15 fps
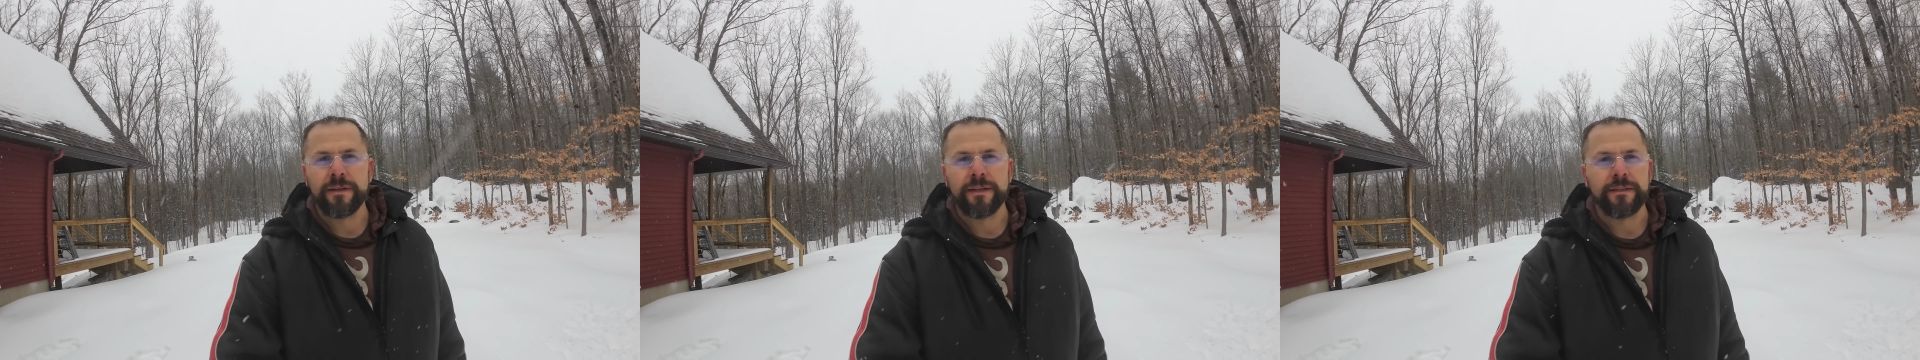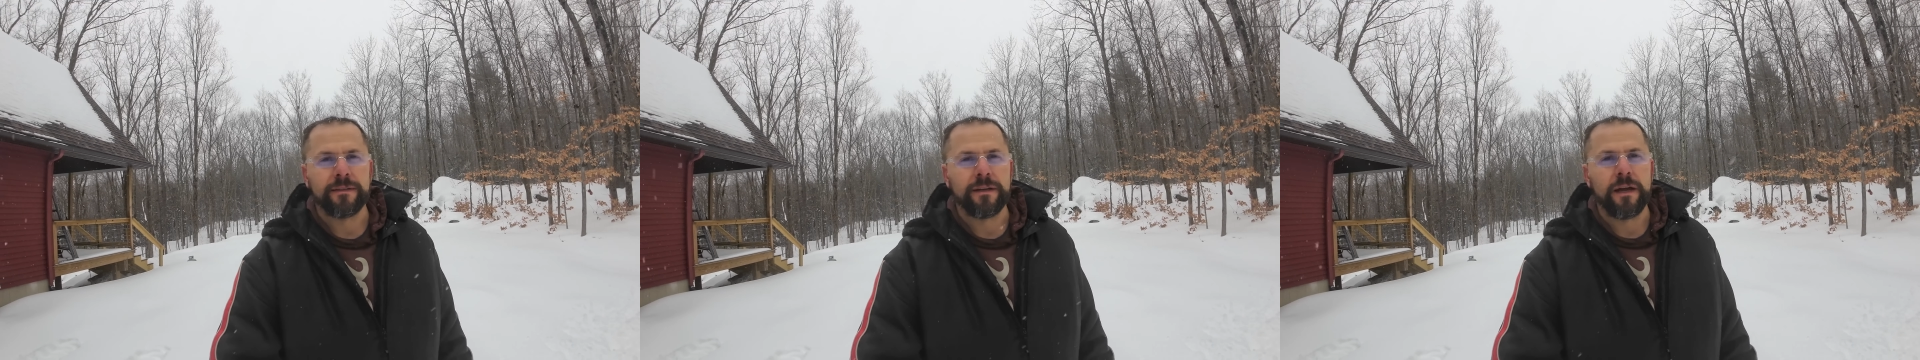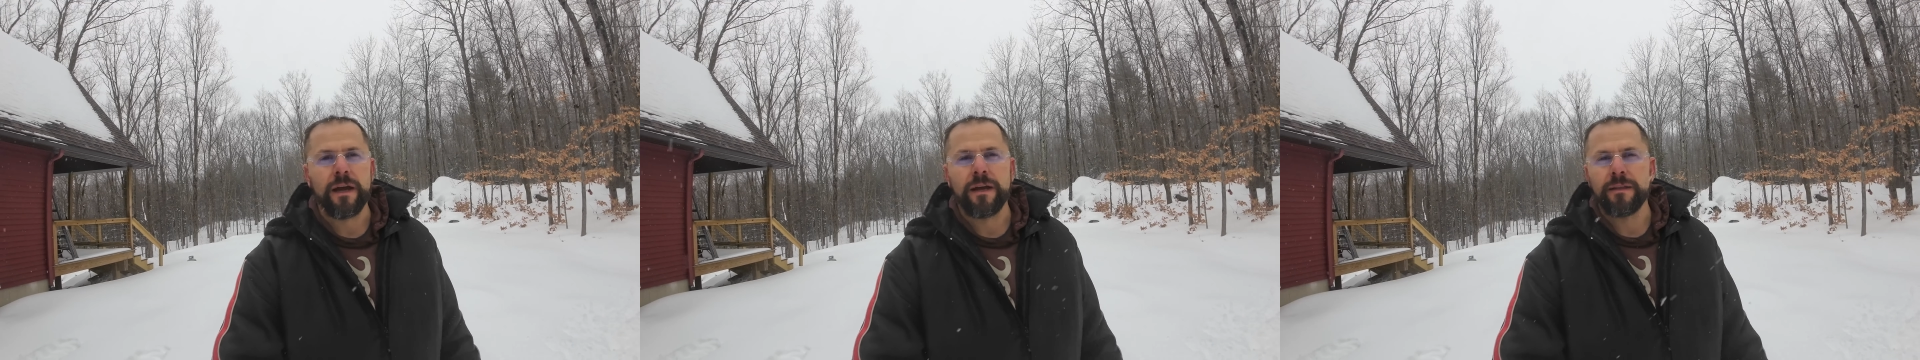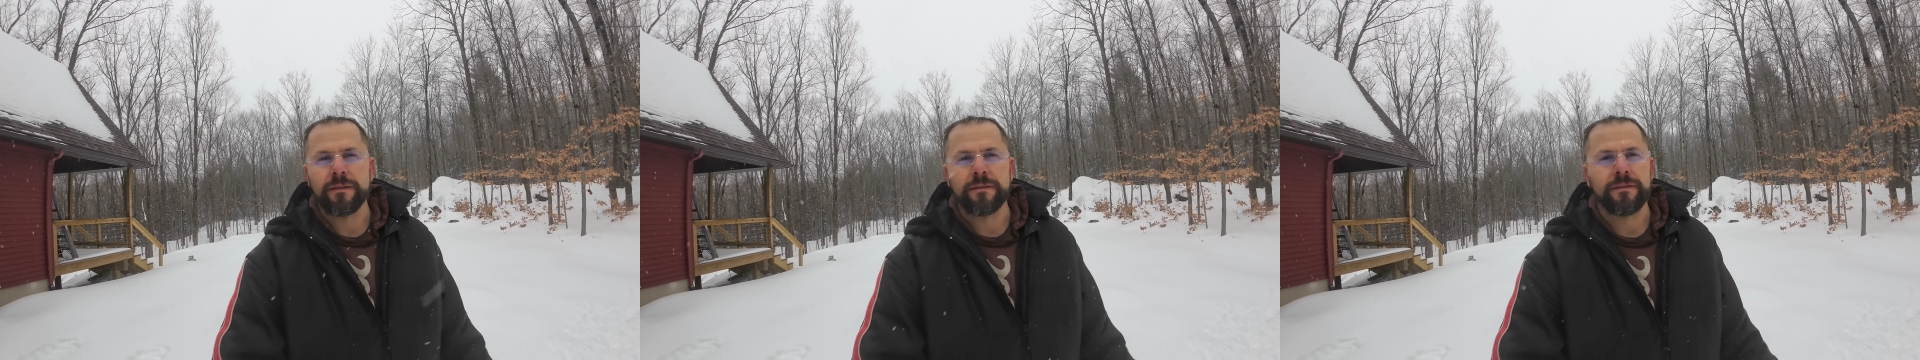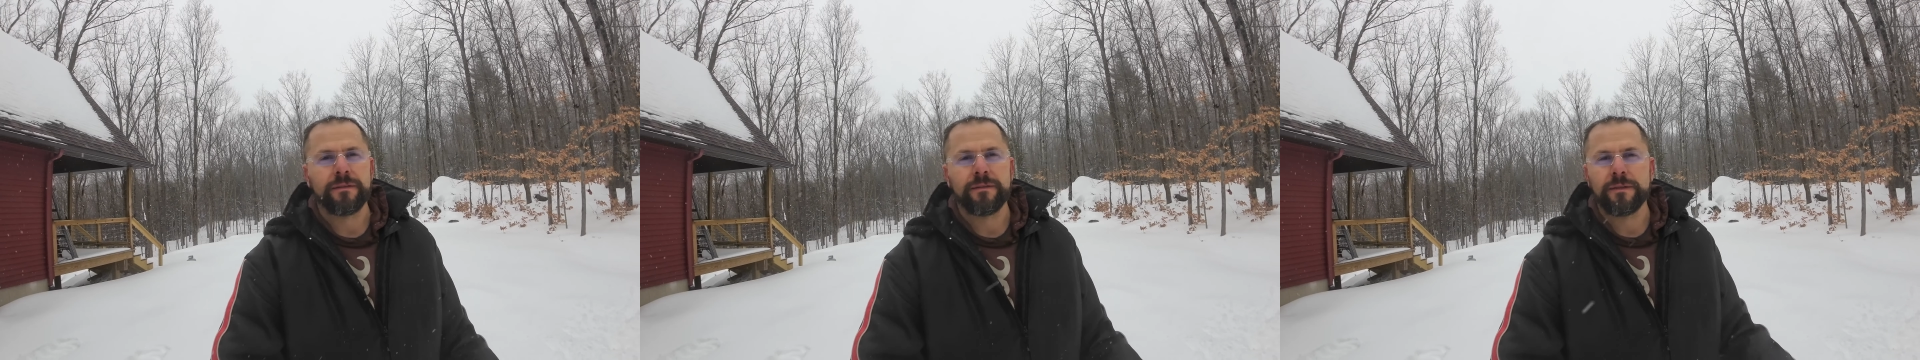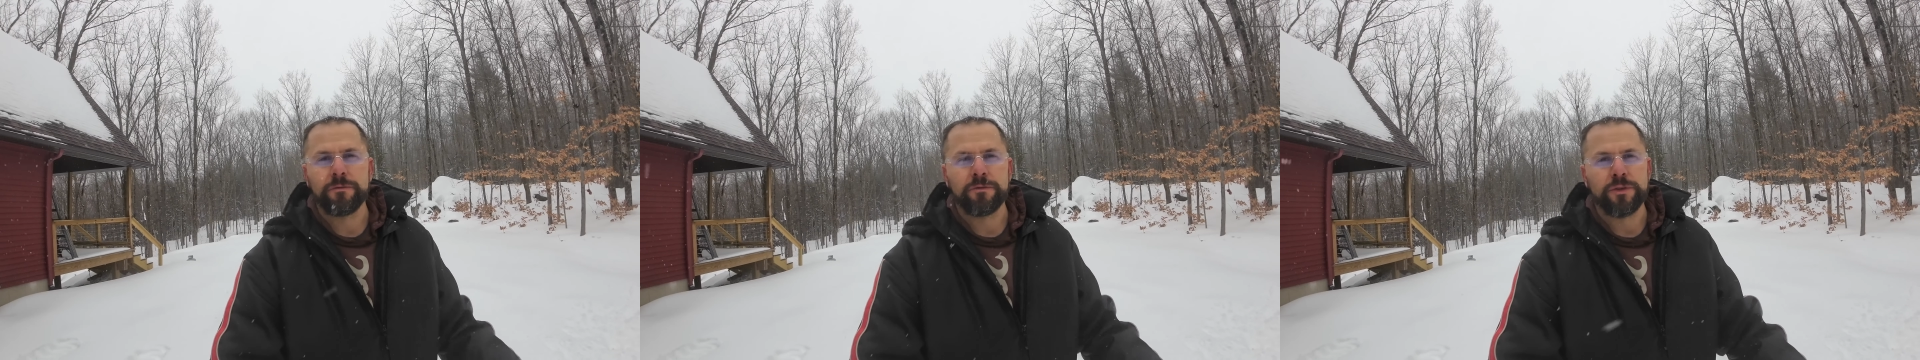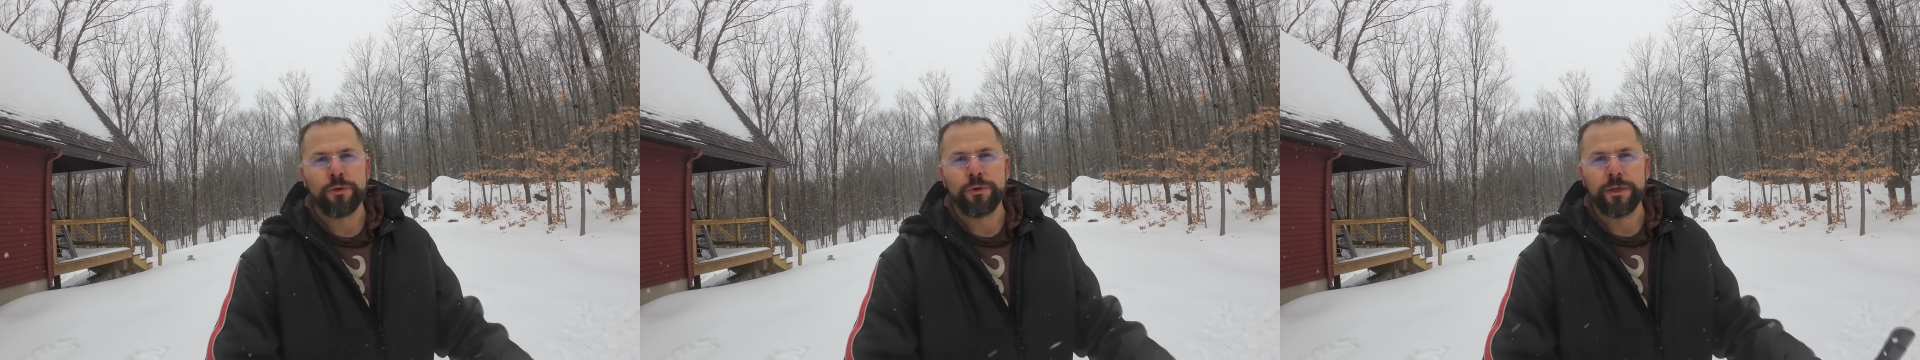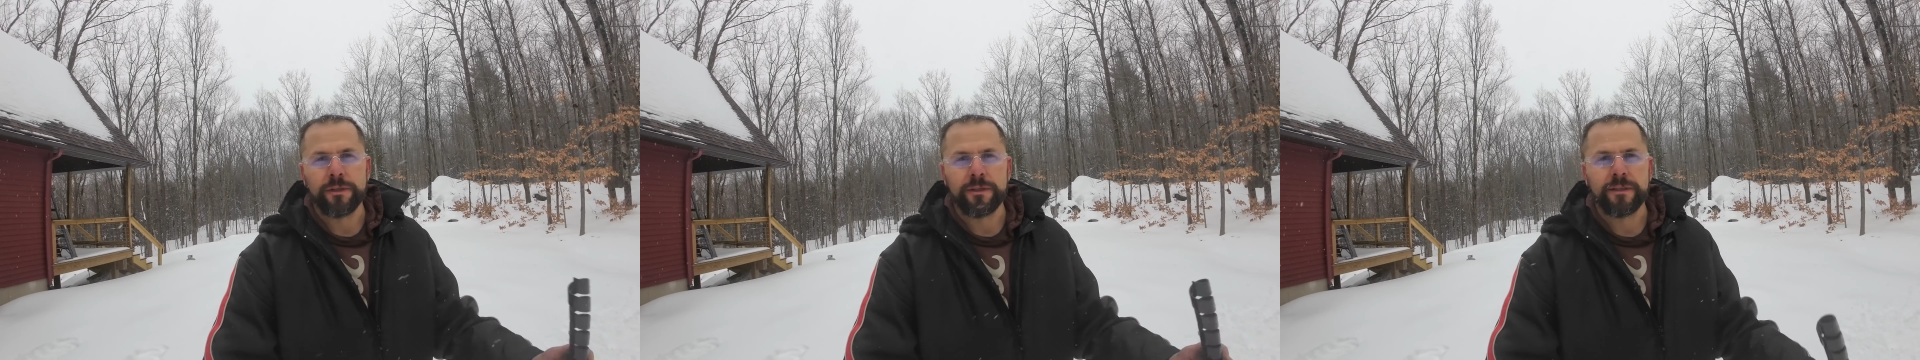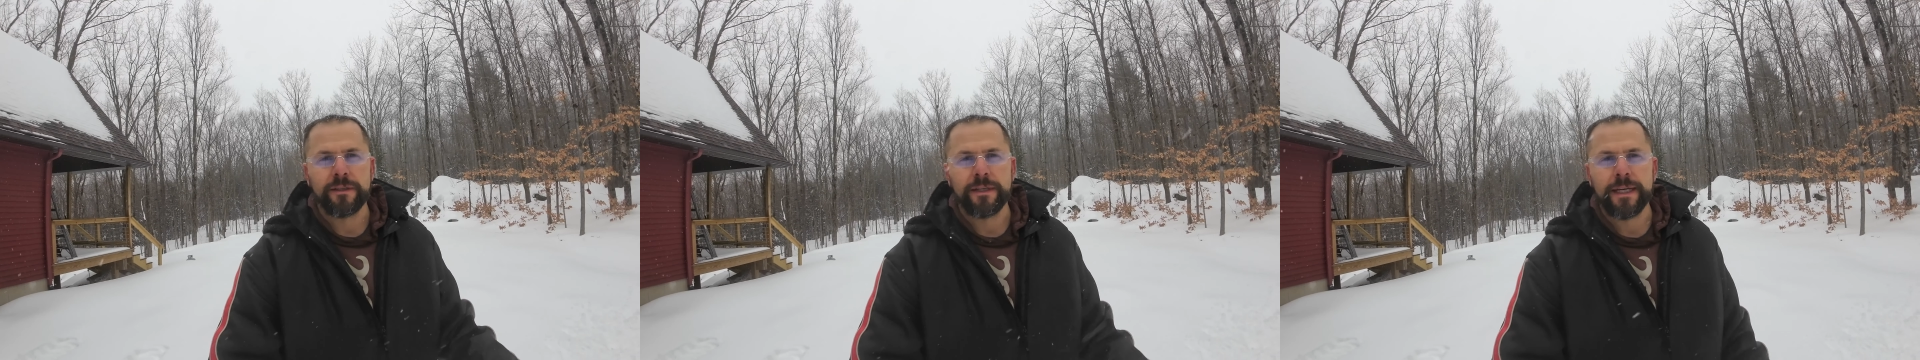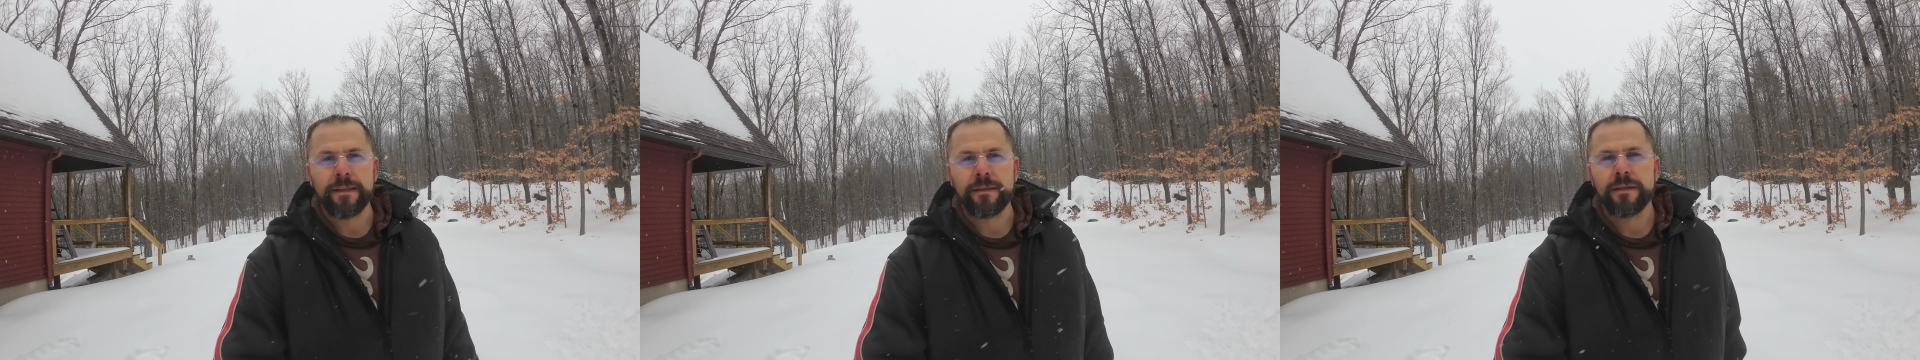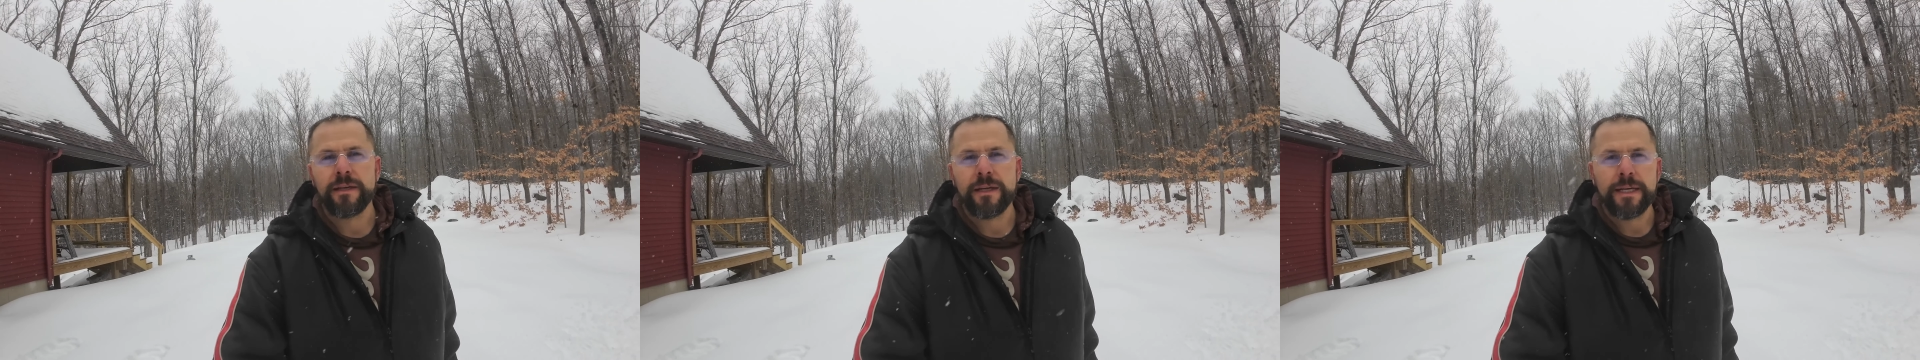and there was oil underneath.